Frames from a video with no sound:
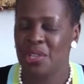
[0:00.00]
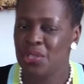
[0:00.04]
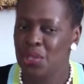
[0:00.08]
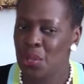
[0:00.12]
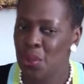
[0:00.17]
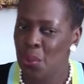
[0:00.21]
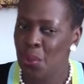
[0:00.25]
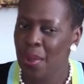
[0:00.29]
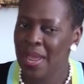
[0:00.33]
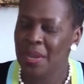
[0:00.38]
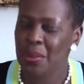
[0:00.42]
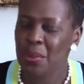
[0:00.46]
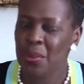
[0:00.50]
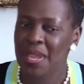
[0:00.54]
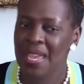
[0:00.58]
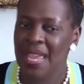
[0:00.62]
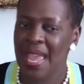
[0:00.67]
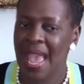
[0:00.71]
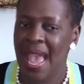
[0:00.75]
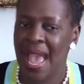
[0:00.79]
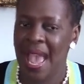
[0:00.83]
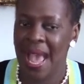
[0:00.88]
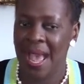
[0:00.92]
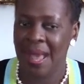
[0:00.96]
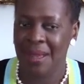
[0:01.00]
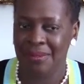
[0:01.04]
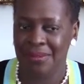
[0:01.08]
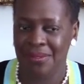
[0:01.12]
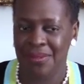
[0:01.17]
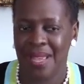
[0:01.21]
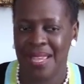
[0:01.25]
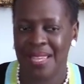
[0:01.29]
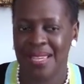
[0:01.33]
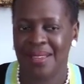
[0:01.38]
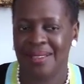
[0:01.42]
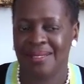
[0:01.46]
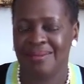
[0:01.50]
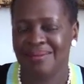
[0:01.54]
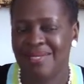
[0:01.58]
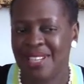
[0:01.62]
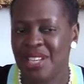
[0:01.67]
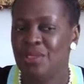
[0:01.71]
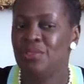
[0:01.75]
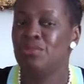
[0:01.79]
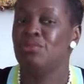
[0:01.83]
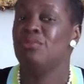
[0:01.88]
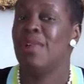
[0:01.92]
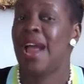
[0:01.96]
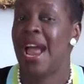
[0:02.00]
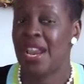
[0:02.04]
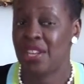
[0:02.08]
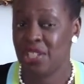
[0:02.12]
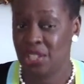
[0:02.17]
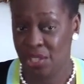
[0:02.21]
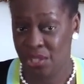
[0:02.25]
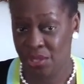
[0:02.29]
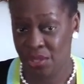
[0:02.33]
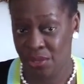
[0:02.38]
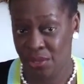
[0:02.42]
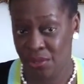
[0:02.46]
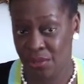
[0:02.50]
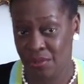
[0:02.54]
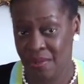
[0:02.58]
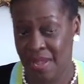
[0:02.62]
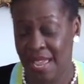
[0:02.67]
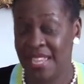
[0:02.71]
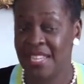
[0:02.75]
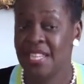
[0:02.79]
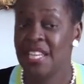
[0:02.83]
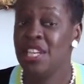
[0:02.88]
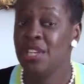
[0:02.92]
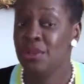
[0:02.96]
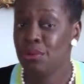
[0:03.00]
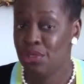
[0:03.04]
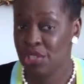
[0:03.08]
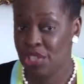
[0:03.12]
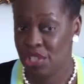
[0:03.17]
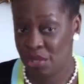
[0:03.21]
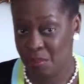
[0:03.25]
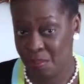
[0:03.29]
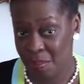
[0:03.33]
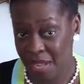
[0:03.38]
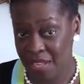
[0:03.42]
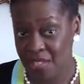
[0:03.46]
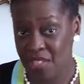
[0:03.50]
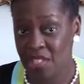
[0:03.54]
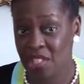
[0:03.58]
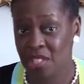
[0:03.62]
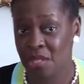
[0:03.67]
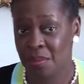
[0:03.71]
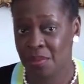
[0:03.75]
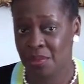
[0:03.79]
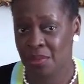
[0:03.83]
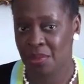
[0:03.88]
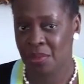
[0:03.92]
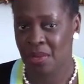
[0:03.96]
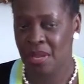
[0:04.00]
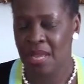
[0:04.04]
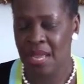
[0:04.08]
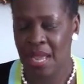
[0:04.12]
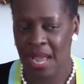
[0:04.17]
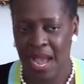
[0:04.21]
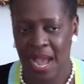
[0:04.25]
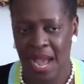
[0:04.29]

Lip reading: So when we have irrational and irresponsible